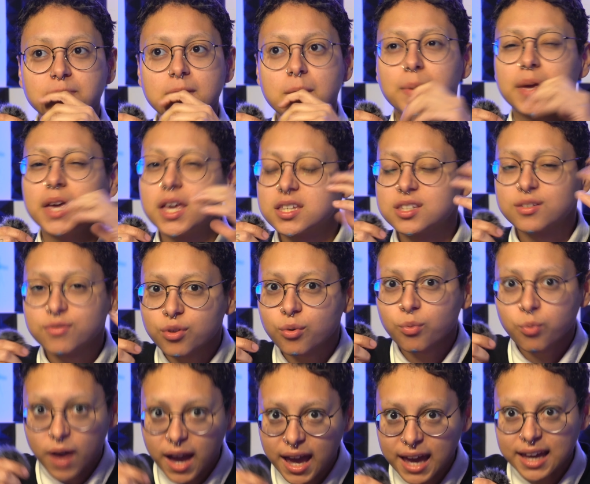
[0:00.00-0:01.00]
because of the
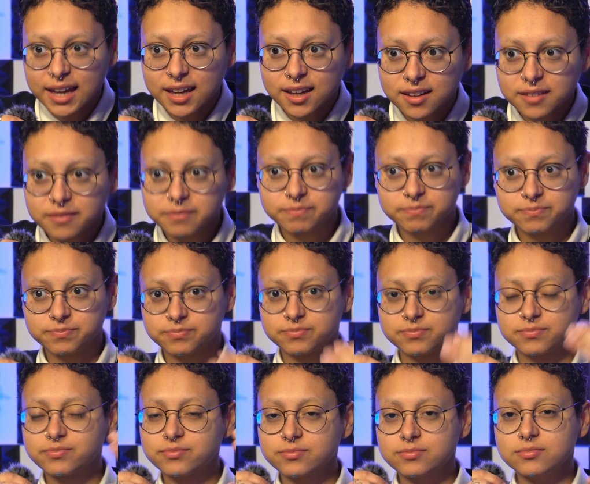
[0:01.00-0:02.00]
way
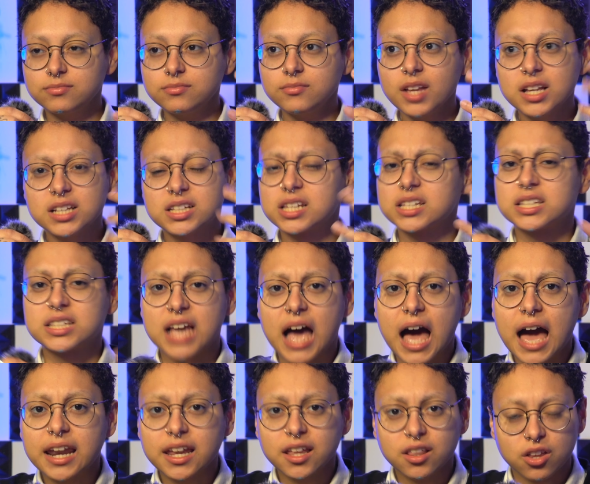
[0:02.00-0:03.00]

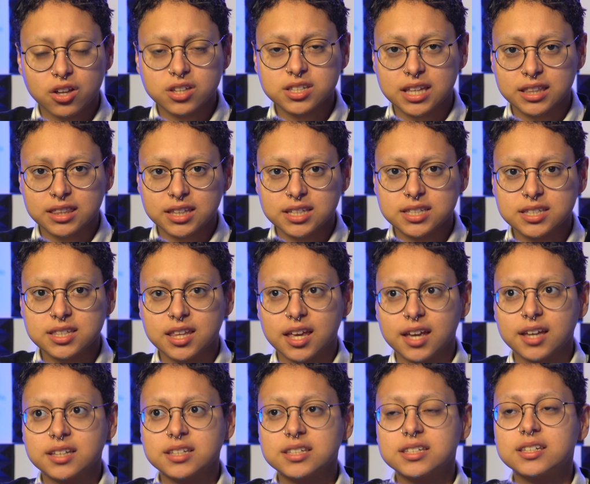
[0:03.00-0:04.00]
society looks at these
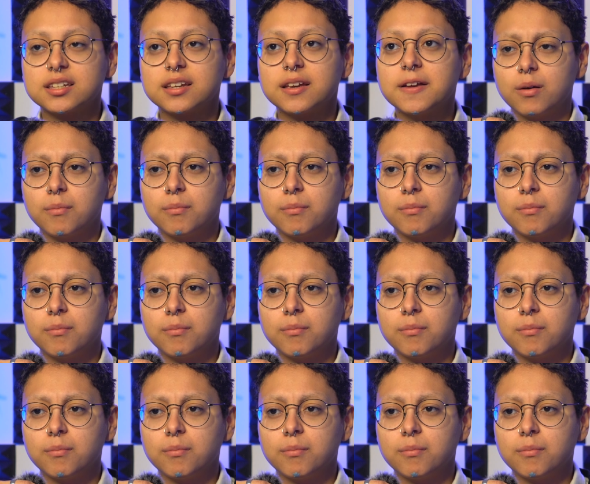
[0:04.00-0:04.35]
things.